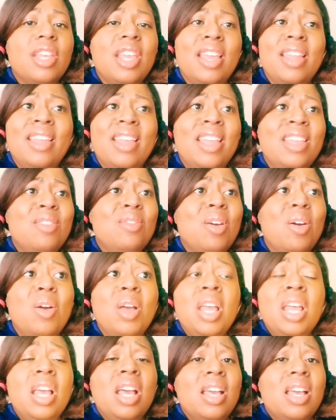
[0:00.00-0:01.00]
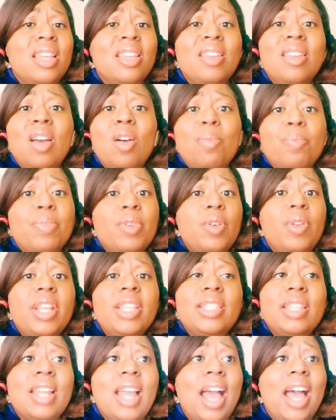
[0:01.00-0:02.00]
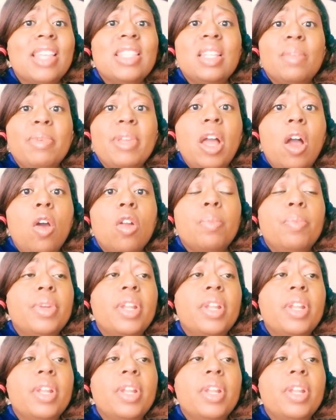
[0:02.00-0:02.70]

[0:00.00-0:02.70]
And you know, beauty's in the eyes of the beholder.